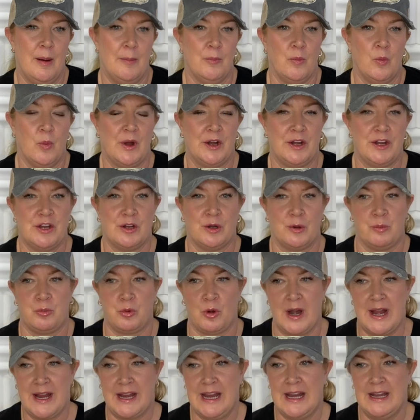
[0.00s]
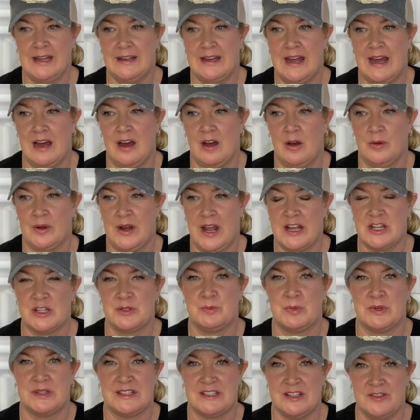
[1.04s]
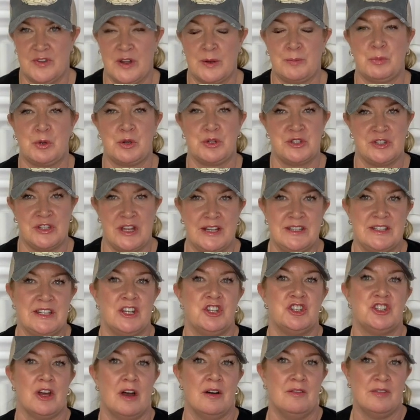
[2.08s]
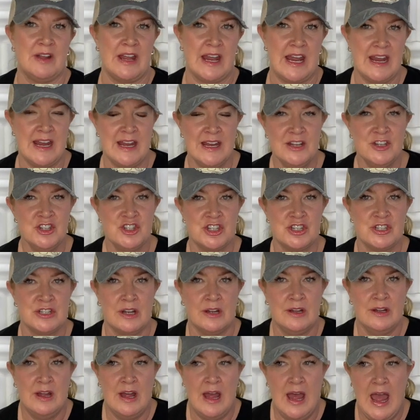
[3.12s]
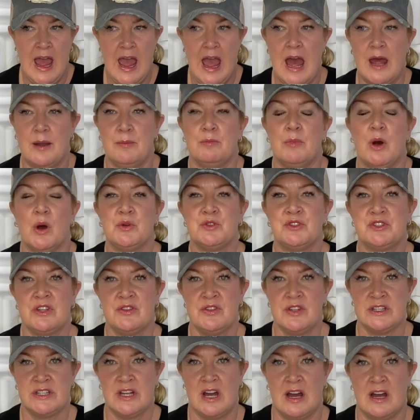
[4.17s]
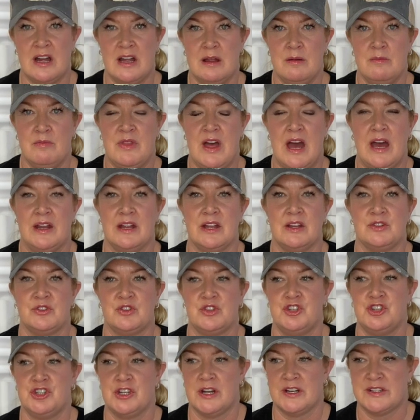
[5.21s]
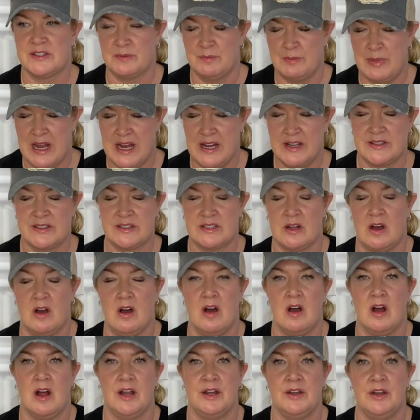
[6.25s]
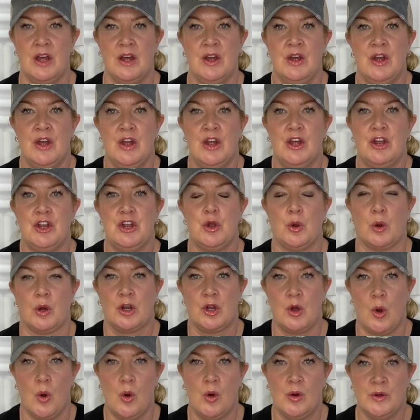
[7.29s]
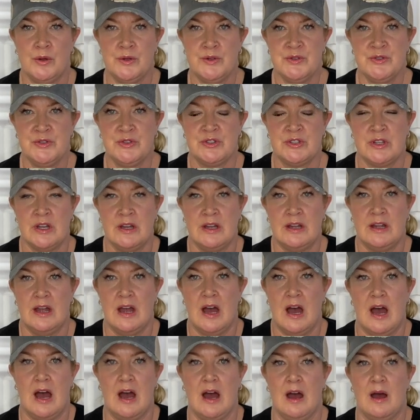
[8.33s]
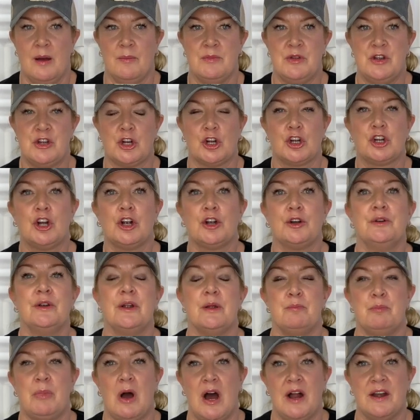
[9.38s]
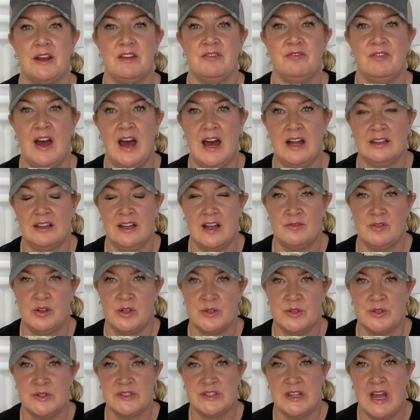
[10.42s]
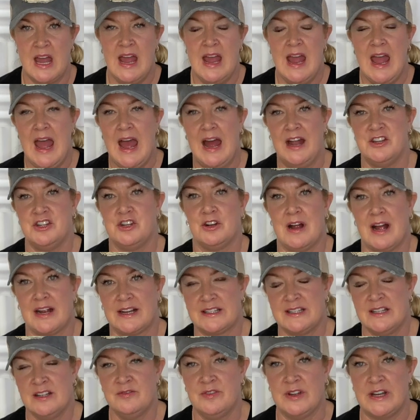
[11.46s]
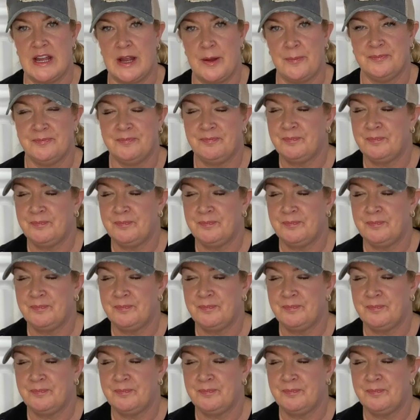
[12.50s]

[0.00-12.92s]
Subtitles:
where you're breaking down a specific percentage of each. And most of the time that is just based on your goals, your current body fat levels, and your activity.